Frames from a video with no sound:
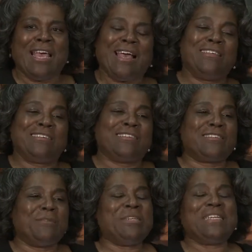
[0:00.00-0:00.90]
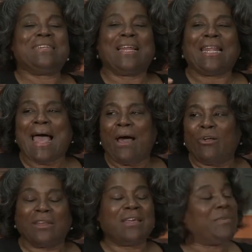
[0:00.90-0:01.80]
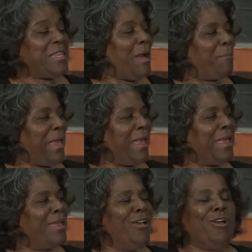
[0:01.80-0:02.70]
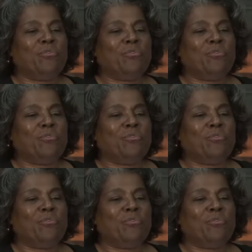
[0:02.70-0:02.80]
and the system didn't allow leave without pay